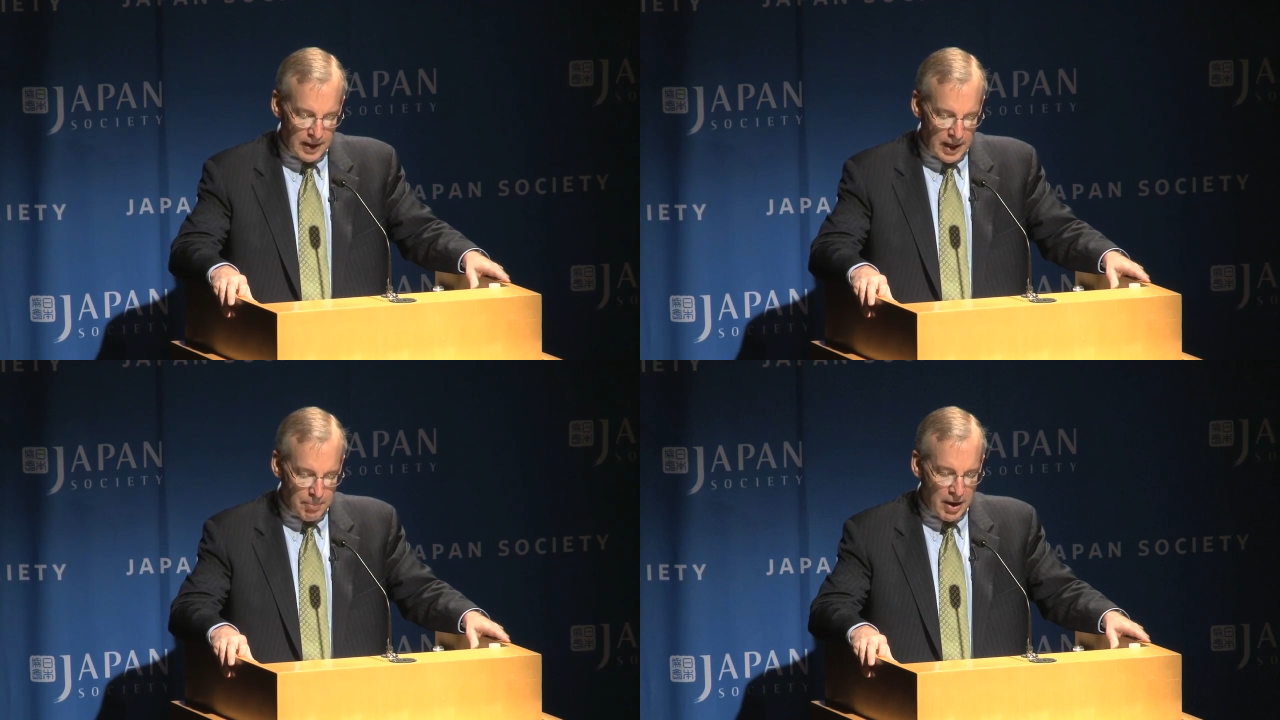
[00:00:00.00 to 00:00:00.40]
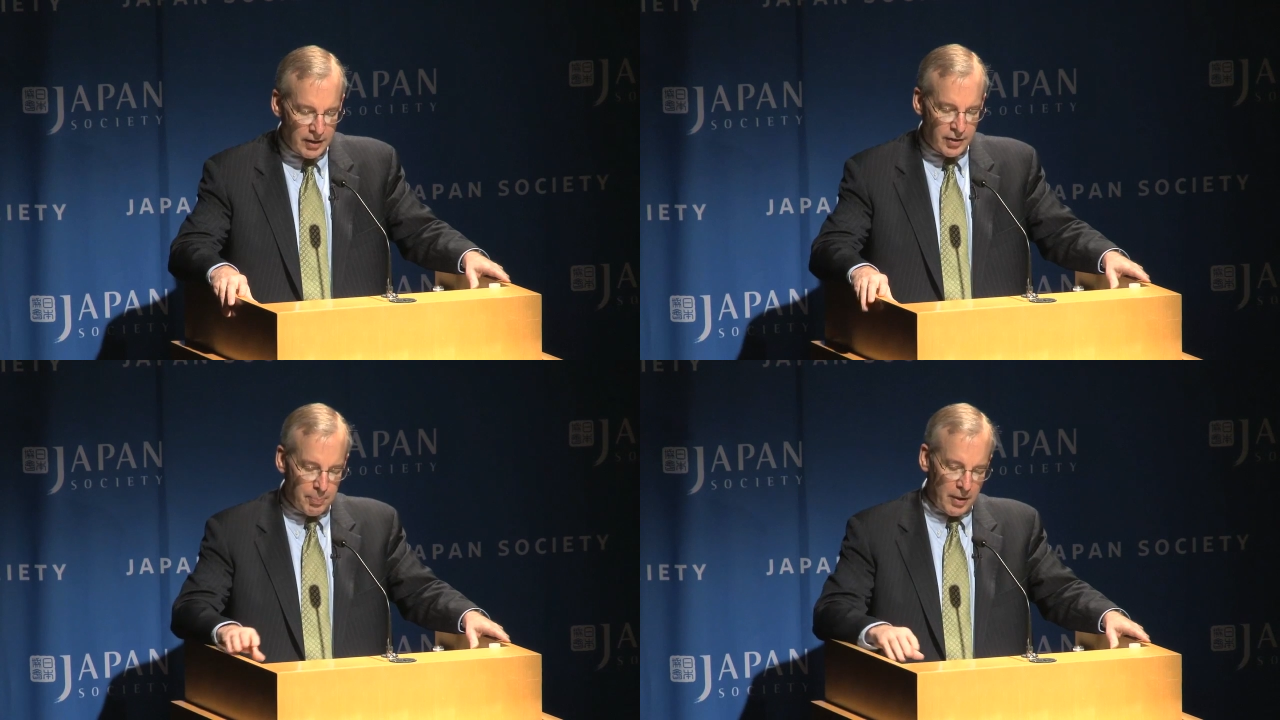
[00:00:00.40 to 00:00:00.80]
and
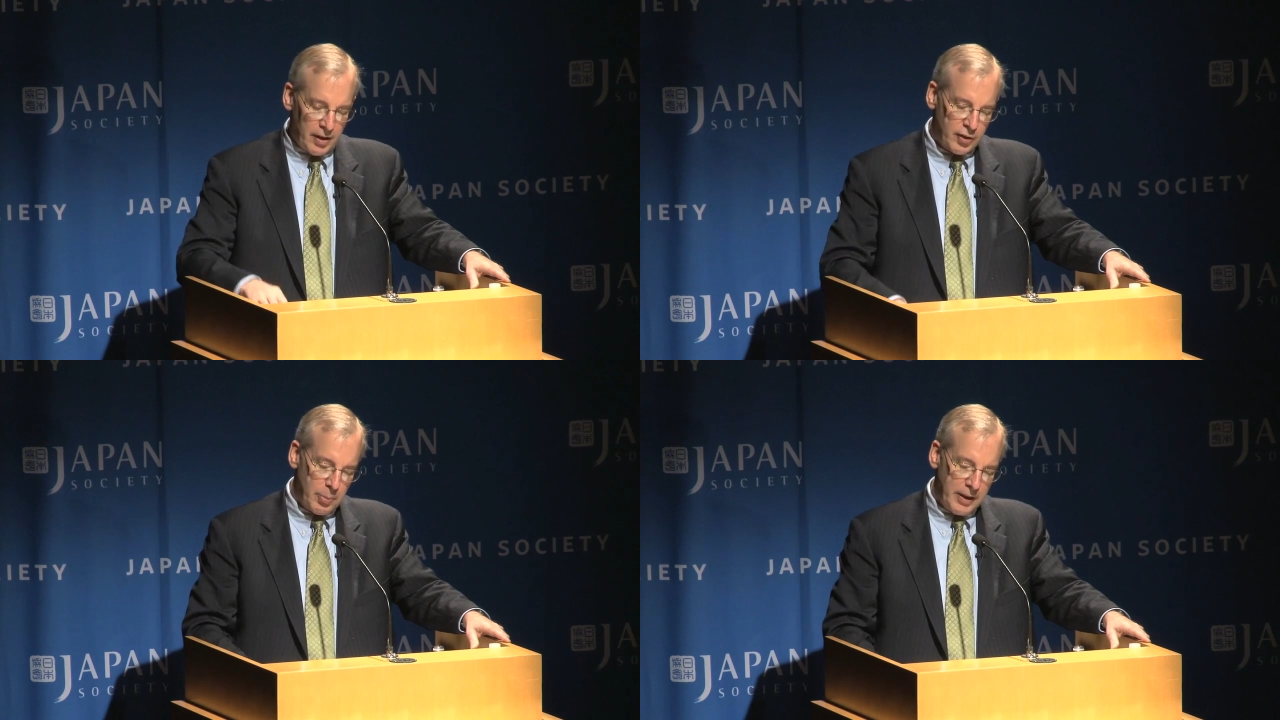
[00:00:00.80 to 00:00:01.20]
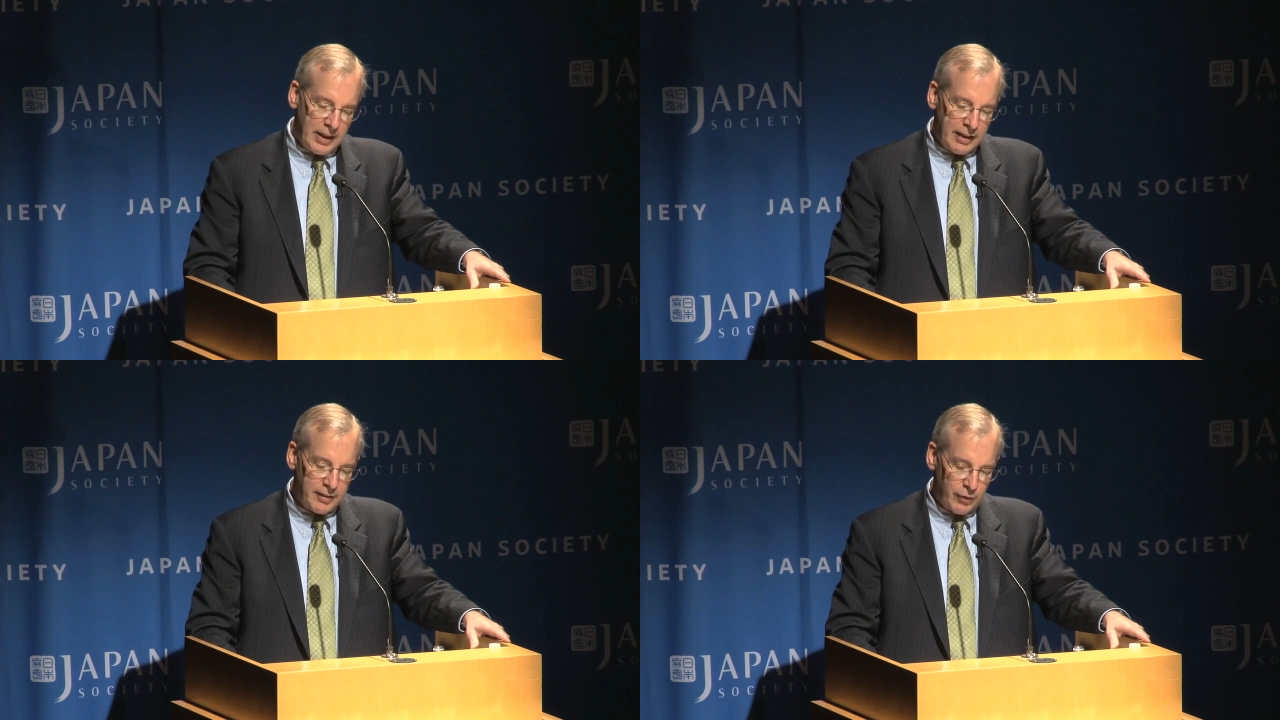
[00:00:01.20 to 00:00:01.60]
monetary policy will be
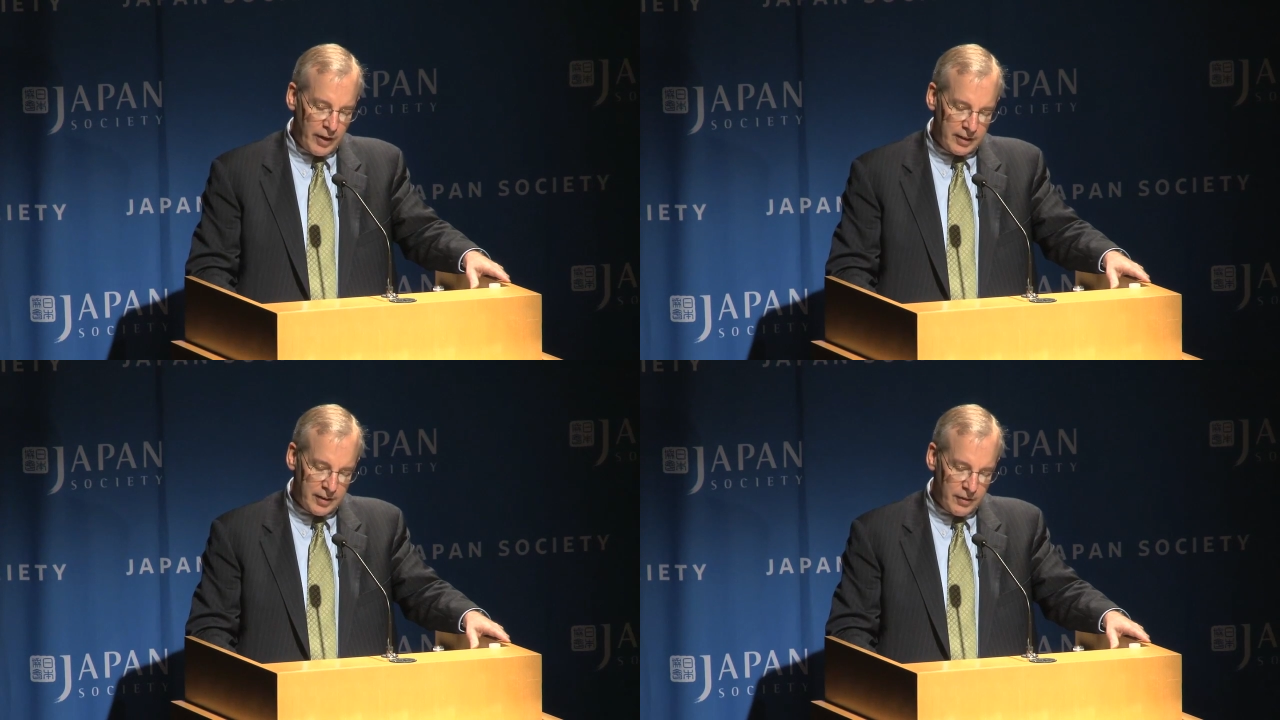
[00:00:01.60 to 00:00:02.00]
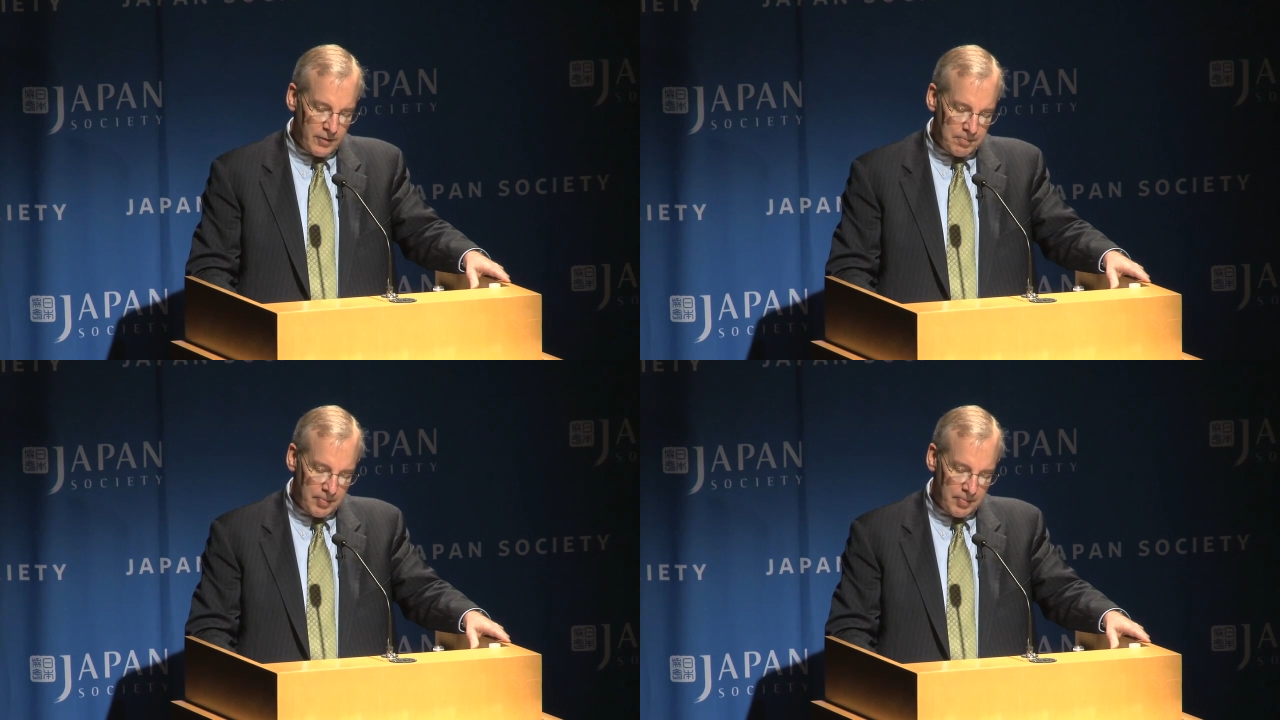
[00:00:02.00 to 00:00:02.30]
less effective